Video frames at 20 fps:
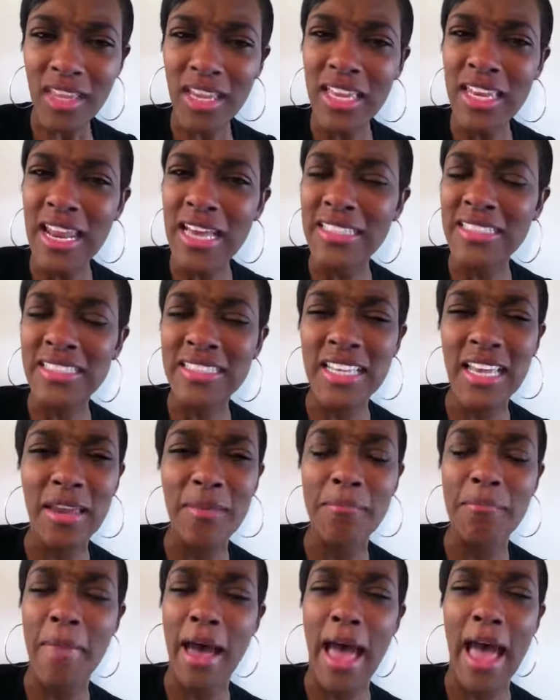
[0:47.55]
And I
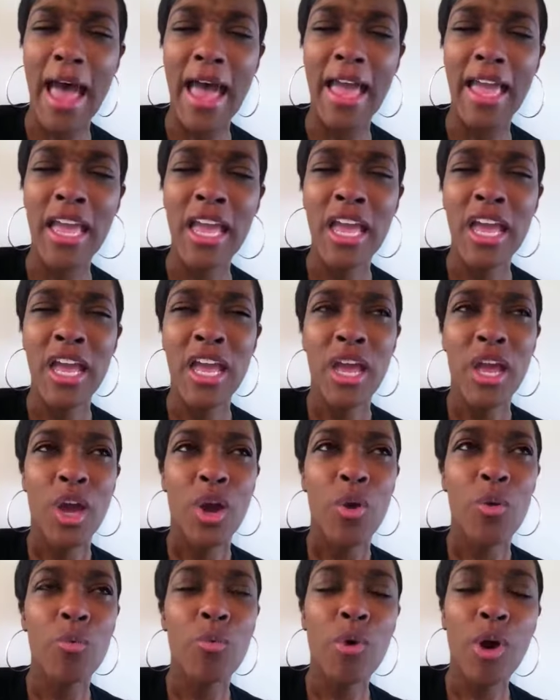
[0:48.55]
said, my
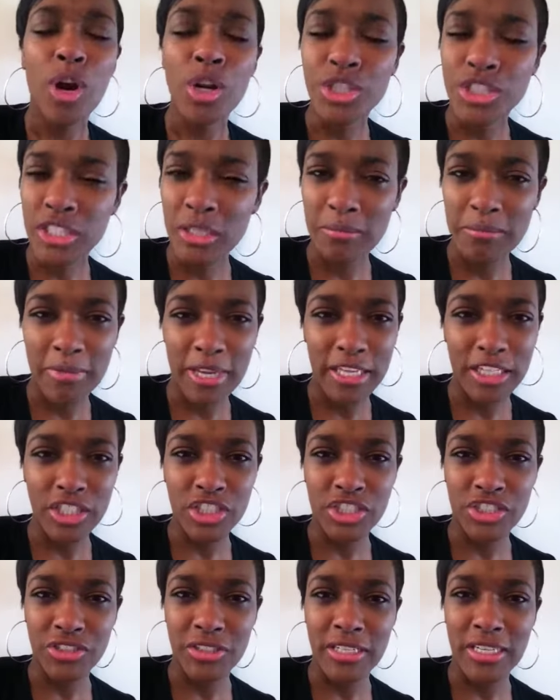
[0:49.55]
worship
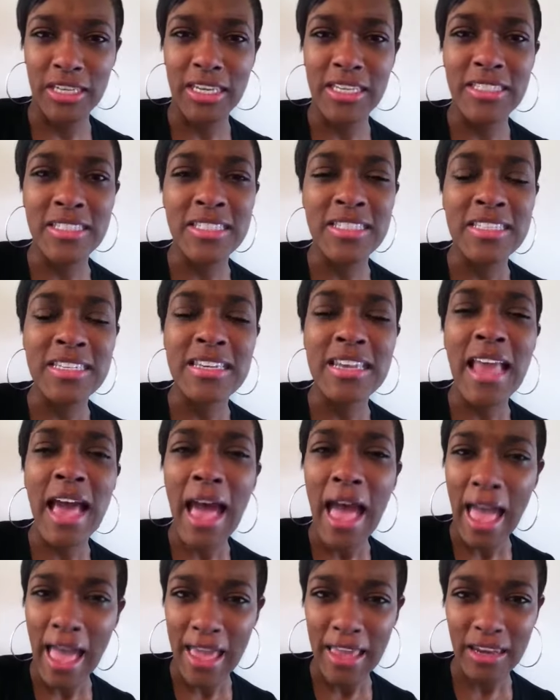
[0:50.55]
ministry is
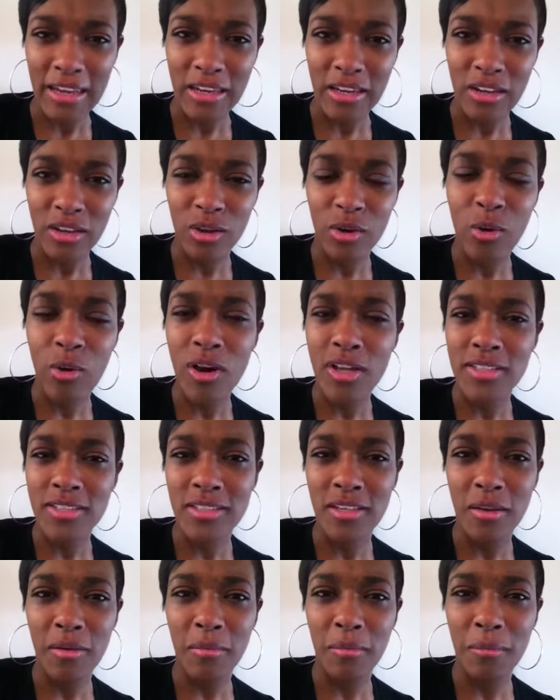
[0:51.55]
not going
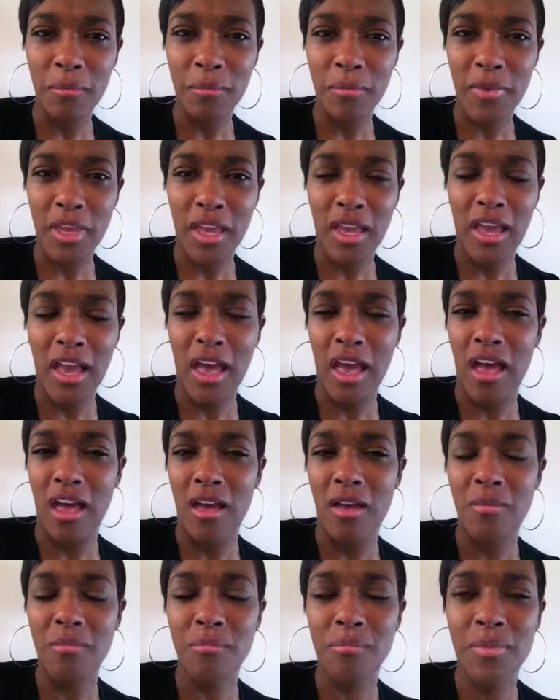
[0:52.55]
to
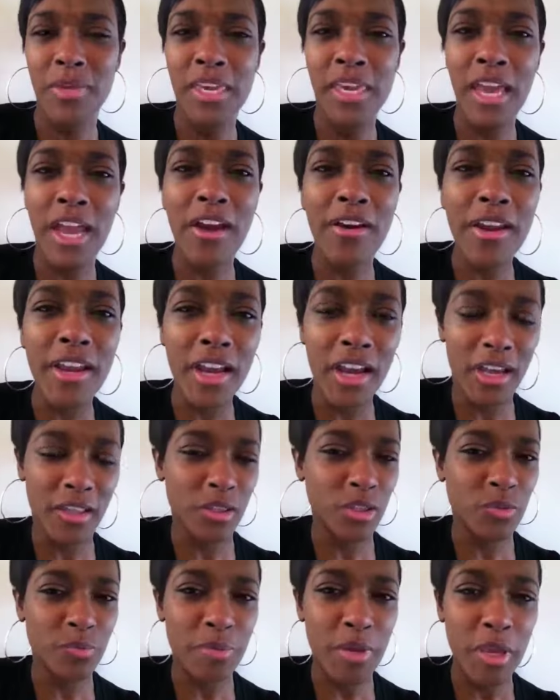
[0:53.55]
carry
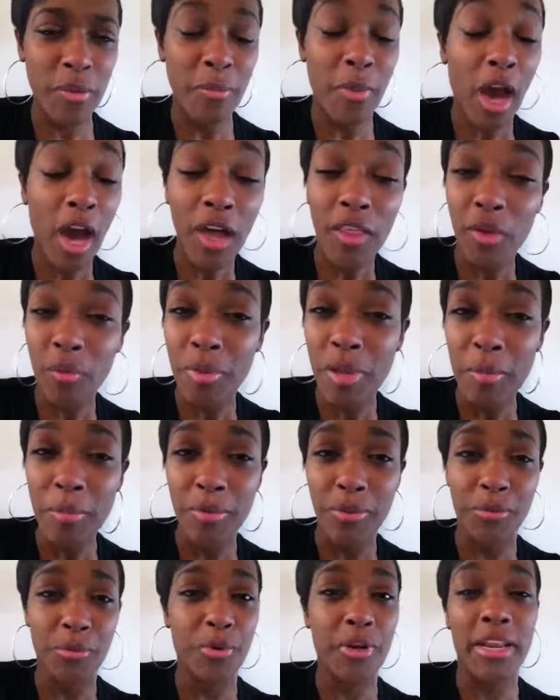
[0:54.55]
other
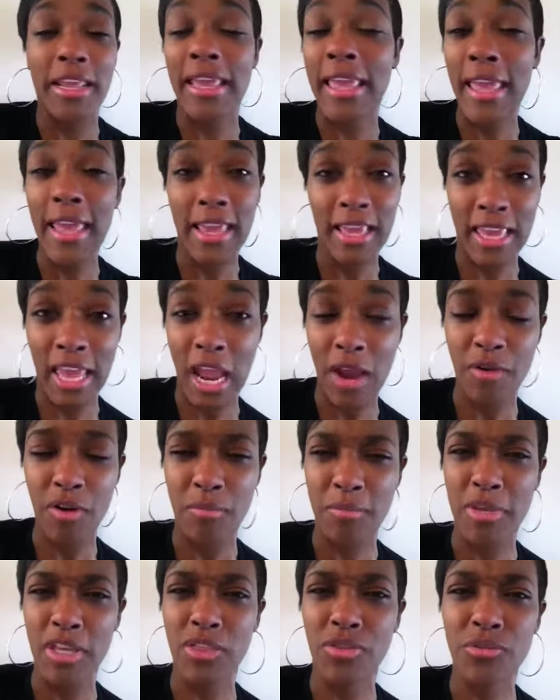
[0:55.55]
people through, and they can't
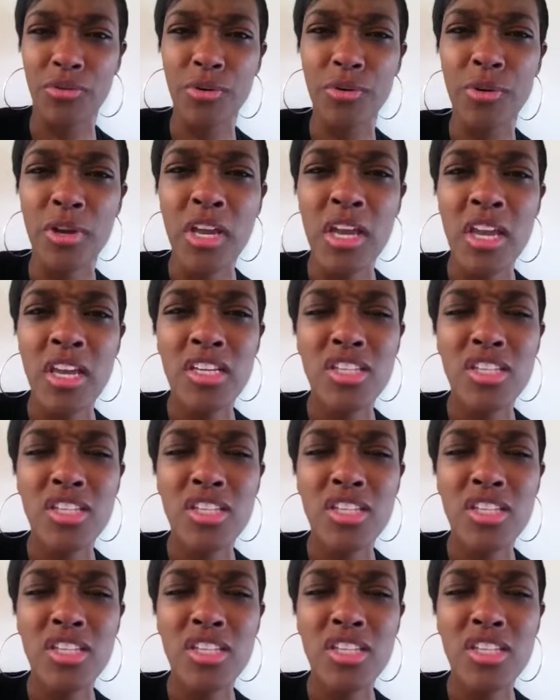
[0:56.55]
carry me through.